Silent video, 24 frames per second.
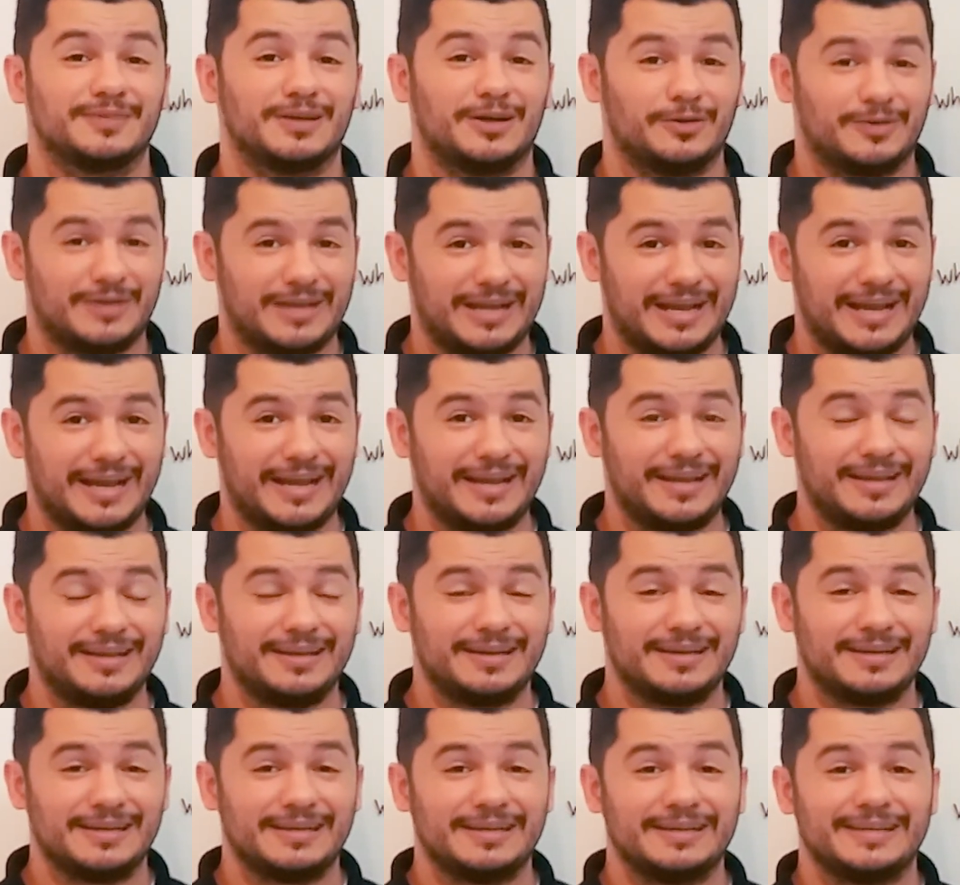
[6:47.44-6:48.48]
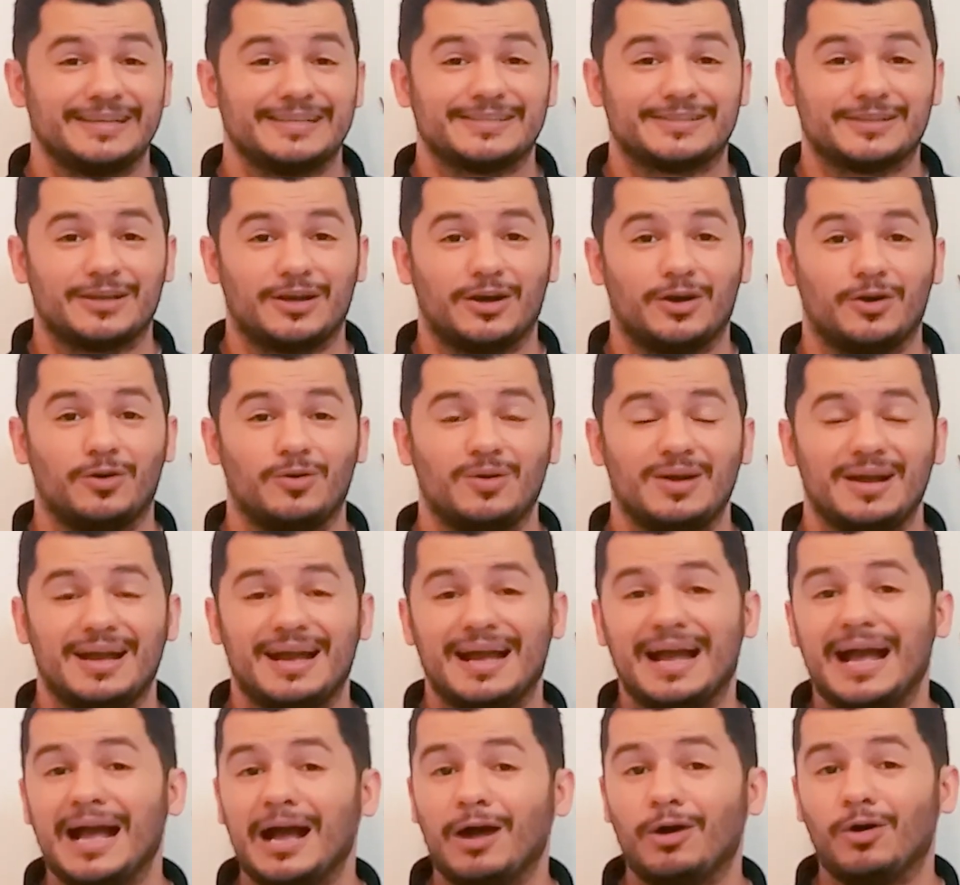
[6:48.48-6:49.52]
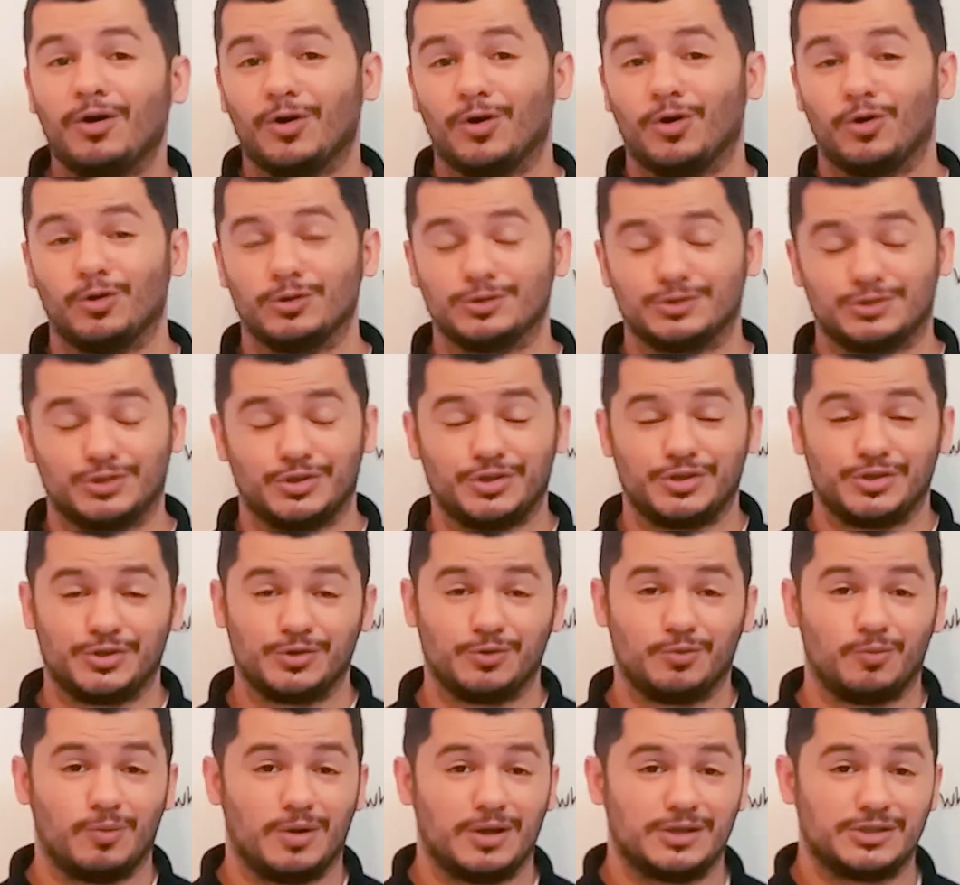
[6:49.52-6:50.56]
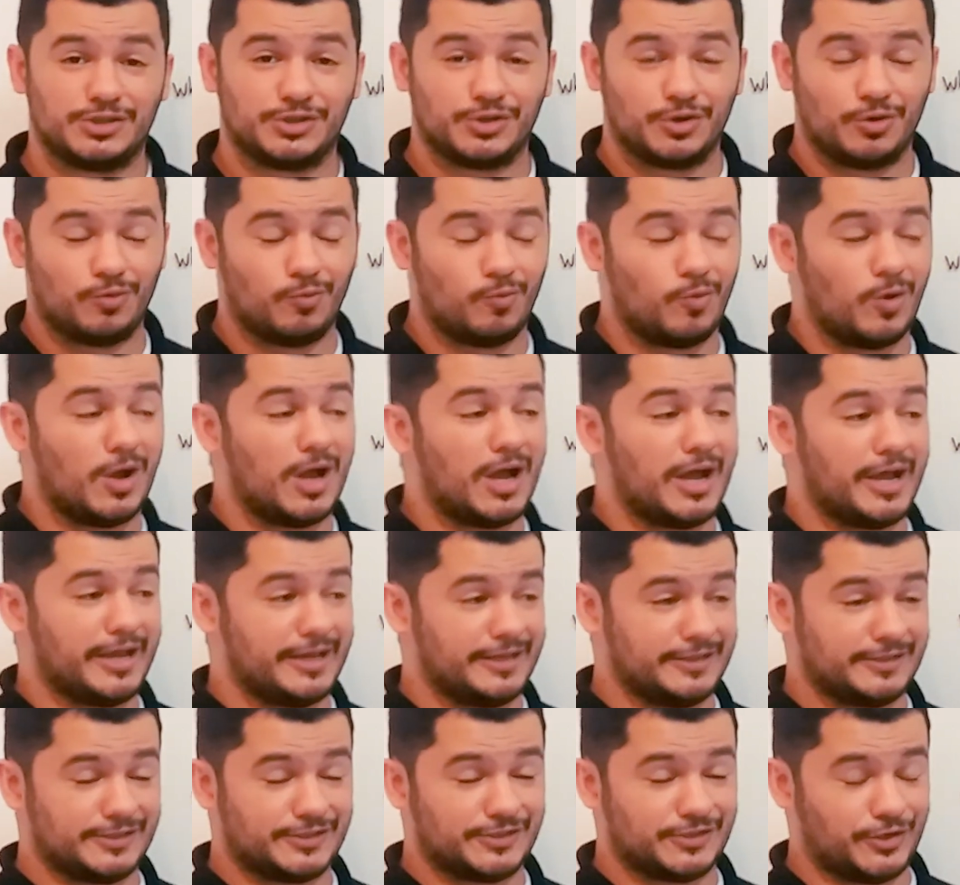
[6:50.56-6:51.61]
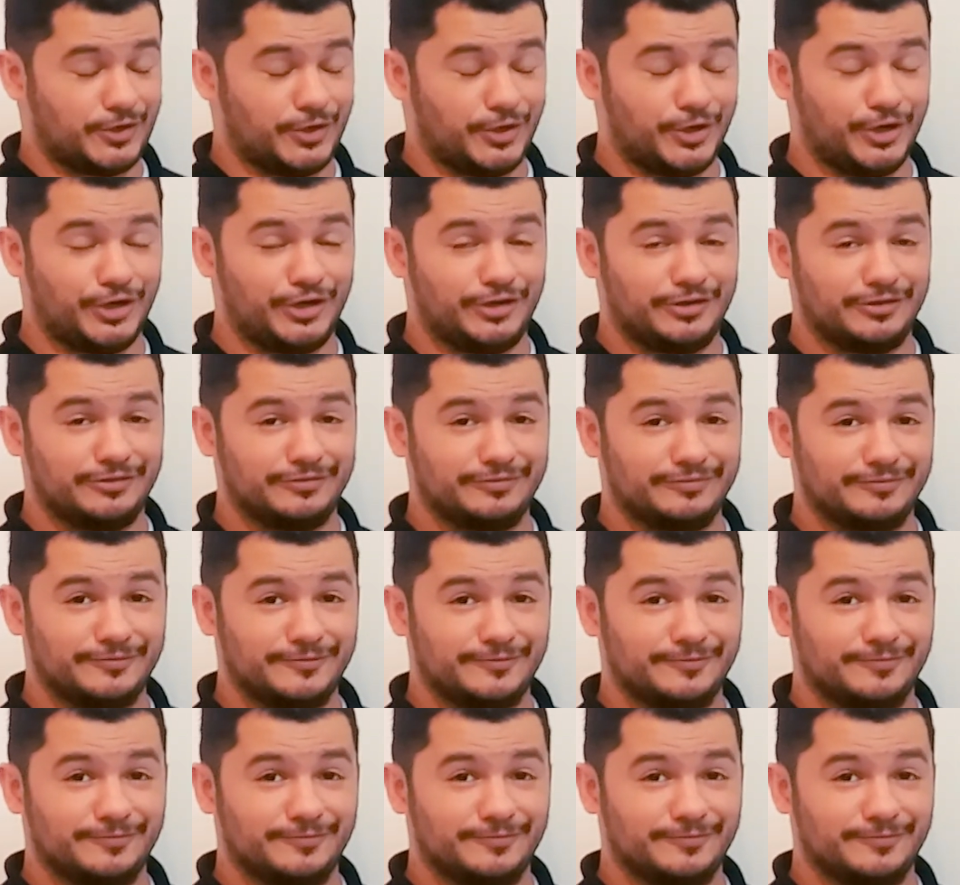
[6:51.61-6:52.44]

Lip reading: Okay? So how old do you want your wine, sir?